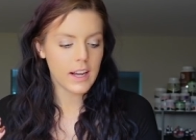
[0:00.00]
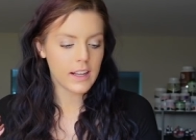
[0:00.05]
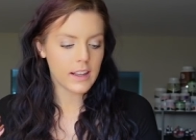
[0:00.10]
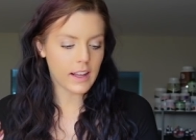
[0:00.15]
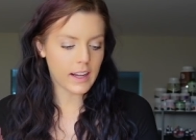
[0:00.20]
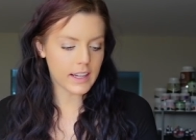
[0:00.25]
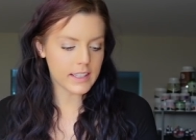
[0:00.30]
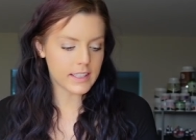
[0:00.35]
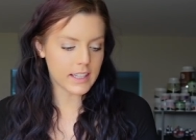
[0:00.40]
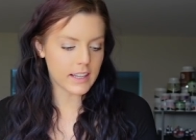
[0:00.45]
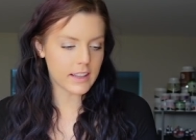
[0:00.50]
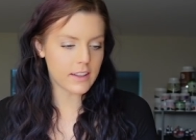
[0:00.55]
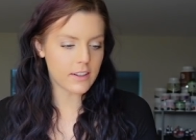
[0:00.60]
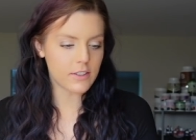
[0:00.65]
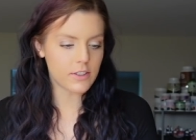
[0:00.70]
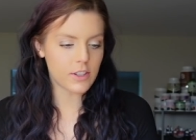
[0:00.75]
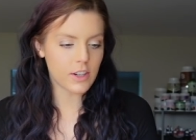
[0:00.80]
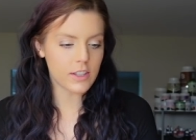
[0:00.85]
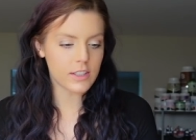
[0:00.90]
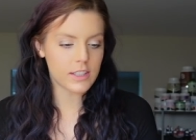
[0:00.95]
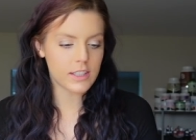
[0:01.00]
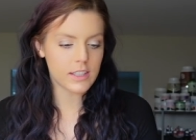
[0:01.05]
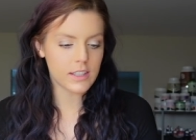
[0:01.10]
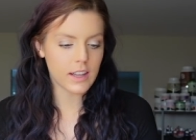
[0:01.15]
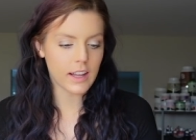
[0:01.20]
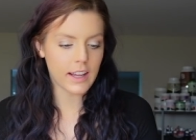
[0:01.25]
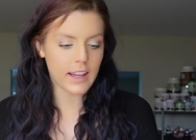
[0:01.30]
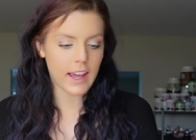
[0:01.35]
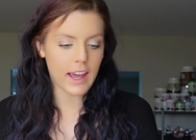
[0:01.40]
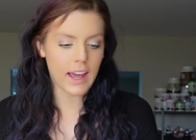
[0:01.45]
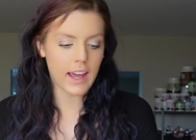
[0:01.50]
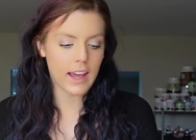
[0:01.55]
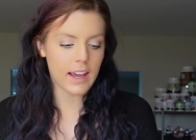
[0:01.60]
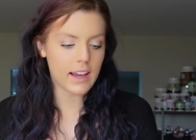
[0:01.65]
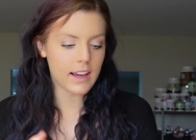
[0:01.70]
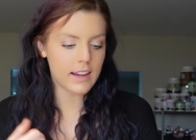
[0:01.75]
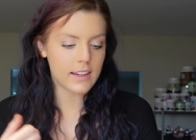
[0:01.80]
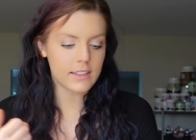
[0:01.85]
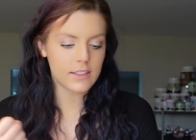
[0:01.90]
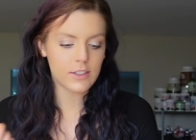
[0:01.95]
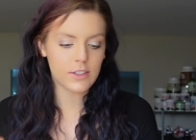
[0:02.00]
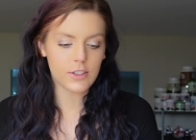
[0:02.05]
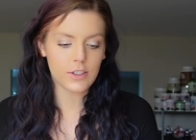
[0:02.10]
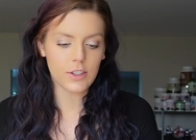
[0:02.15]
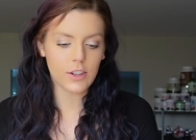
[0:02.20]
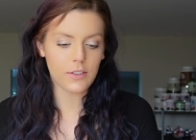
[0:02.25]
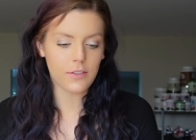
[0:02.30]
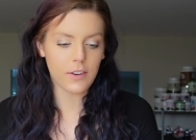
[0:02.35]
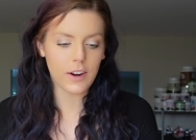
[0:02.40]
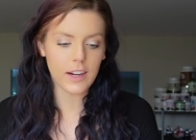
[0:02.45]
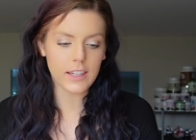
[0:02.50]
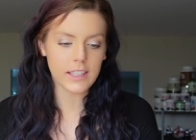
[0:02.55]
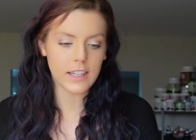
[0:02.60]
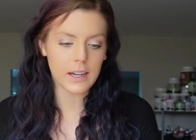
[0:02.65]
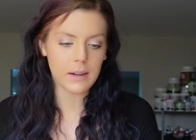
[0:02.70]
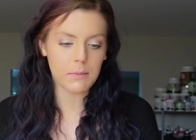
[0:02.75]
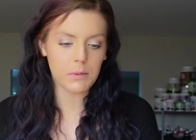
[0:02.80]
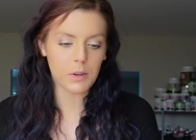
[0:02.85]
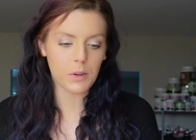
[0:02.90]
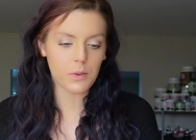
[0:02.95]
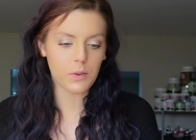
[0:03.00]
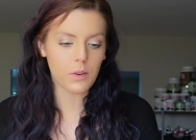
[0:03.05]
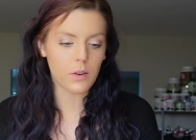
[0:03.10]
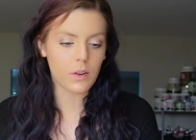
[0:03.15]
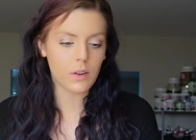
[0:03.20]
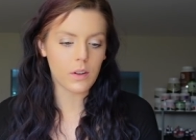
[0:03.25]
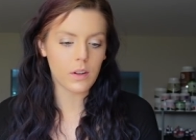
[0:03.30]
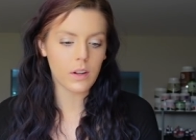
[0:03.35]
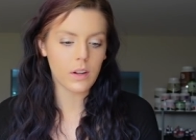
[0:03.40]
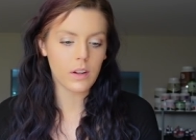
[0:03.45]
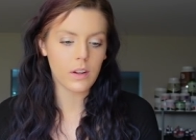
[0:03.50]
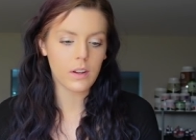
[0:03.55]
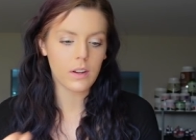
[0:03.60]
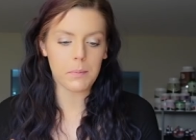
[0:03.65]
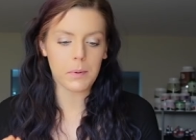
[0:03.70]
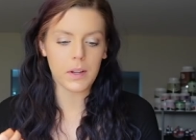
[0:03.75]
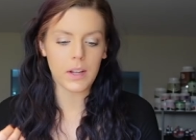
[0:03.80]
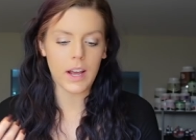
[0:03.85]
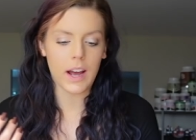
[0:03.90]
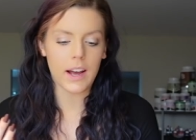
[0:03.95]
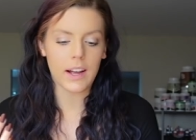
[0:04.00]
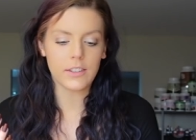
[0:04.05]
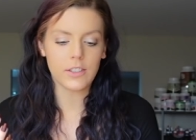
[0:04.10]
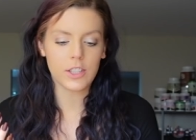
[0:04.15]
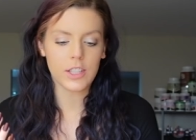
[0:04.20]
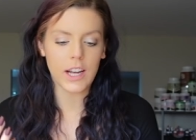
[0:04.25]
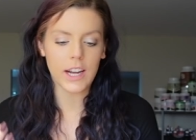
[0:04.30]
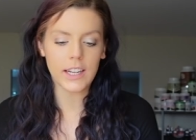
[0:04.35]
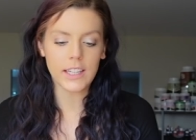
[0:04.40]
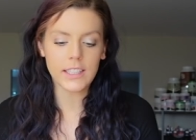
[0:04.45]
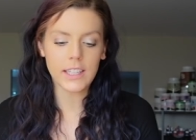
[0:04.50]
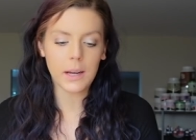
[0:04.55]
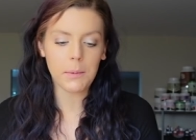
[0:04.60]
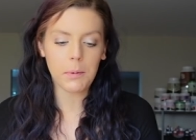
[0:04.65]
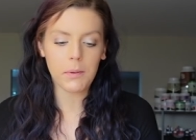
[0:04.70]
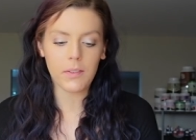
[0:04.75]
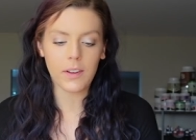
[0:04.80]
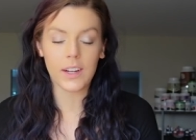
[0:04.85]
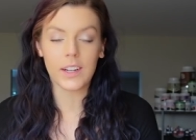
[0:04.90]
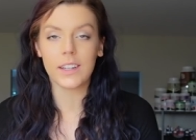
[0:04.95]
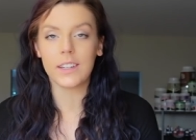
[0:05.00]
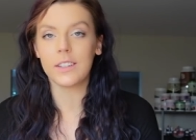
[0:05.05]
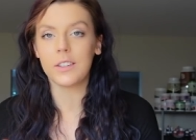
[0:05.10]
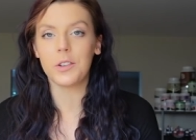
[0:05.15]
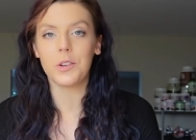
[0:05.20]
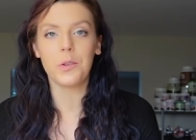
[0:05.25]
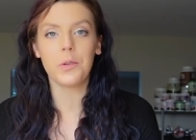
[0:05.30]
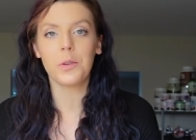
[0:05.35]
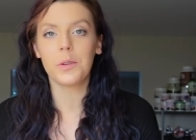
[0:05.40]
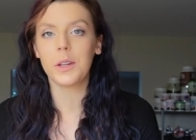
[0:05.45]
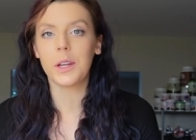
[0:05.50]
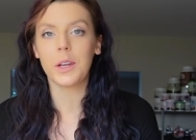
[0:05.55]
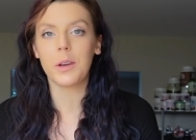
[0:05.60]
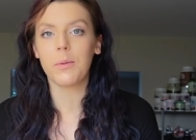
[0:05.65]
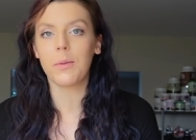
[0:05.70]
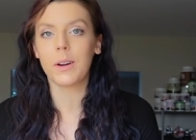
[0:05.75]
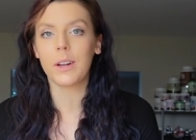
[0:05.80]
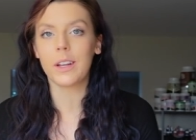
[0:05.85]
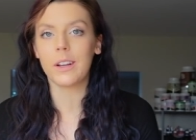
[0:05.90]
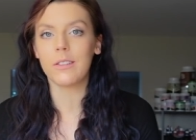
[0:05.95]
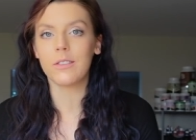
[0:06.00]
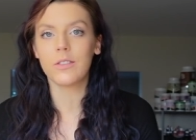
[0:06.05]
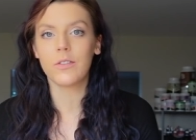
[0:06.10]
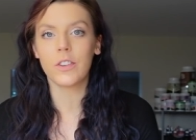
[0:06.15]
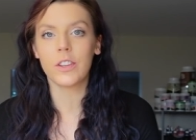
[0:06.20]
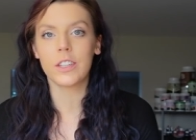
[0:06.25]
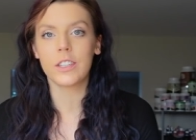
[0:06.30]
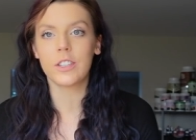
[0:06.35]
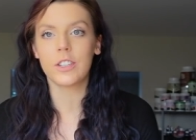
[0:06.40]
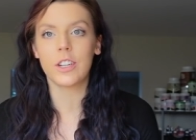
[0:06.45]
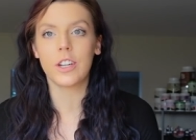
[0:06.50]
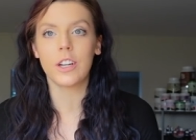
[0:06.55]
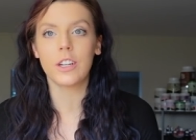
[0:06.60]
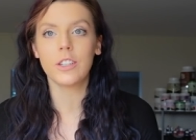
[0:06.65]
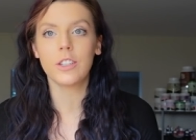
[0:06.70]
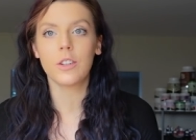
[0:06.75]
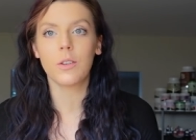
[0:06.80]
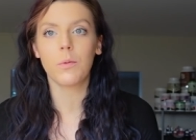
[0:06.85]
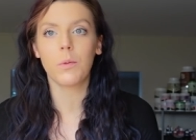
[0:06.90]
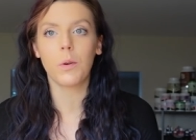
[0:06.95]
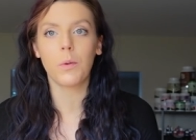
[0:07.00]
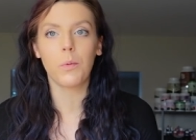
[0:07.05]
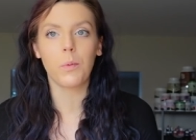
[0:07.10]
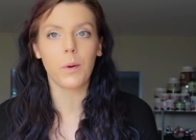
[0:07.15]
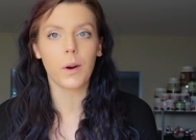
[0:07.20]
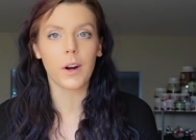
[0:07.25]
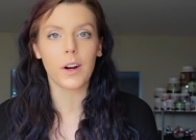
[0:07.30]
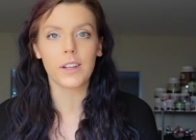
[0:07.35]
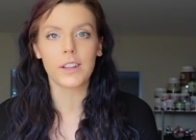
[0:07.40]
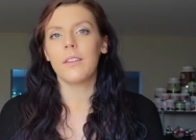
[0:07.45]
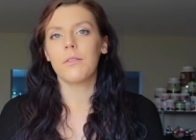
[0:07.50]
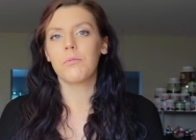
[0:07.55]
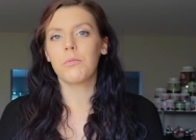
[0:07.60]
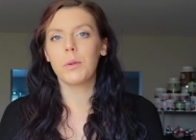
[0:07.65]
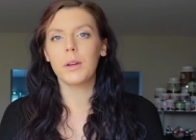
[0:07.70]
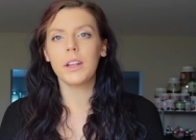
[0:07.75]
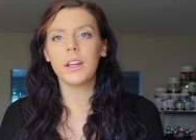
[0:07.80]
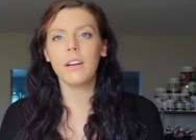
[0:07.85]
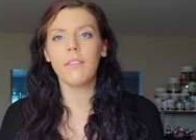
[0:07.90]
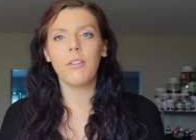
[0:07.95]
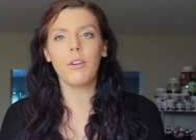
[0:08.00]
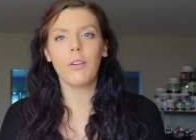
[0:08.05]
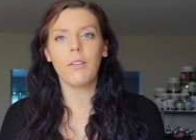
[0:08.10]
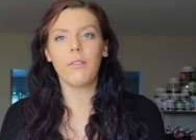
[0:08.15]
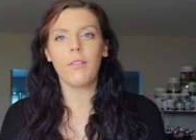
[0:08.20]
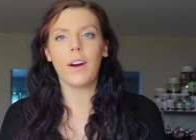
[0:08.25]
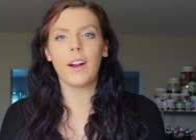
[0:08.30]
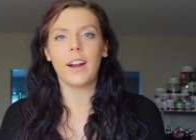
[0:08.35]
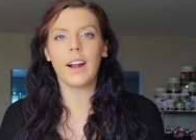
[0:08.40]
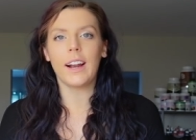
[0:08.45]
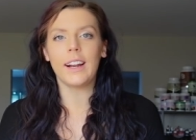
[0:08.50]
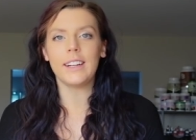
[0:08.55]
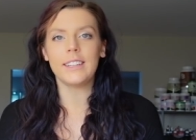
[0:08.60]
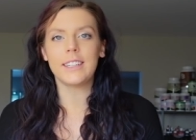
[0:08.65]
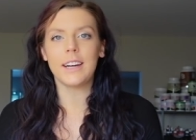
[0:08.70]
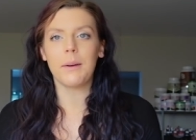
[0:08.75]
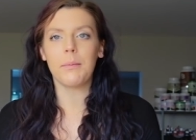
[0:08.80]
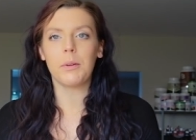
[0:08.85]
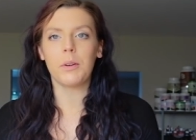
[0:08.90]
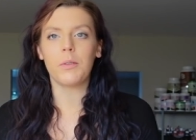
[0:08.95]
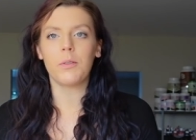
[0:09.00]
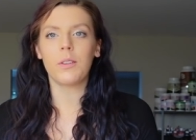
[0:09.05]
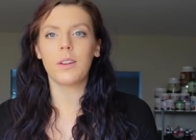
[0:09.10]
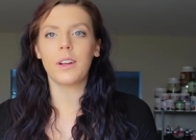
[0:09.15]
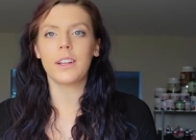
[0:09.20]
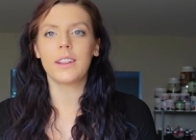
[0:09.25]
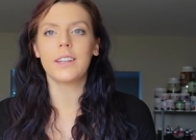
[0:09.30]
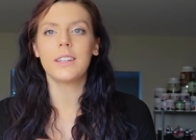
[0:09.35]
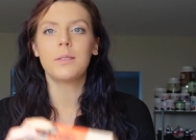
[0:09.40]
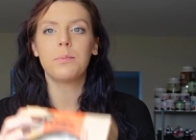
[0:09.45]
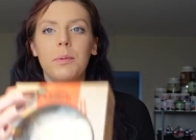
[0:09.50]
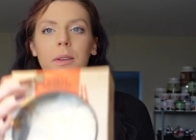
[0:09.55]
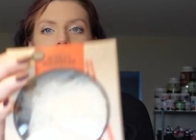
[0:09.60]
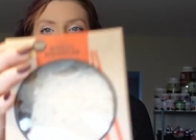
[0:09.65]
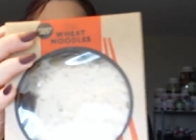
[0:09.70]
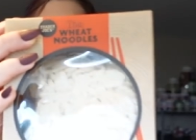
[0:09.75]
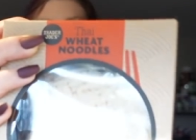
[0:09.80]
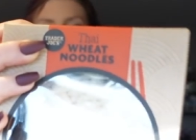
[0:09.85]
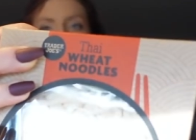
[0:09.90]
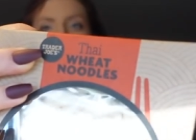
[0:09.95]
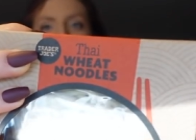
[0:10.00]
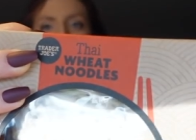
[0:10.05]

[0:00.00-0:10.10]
Like I said, they're just like a stir fry type noodle but yeah, just any type of like noodle that you want to use for this dish will work. Really, if you could find any type of noodle like this, but this has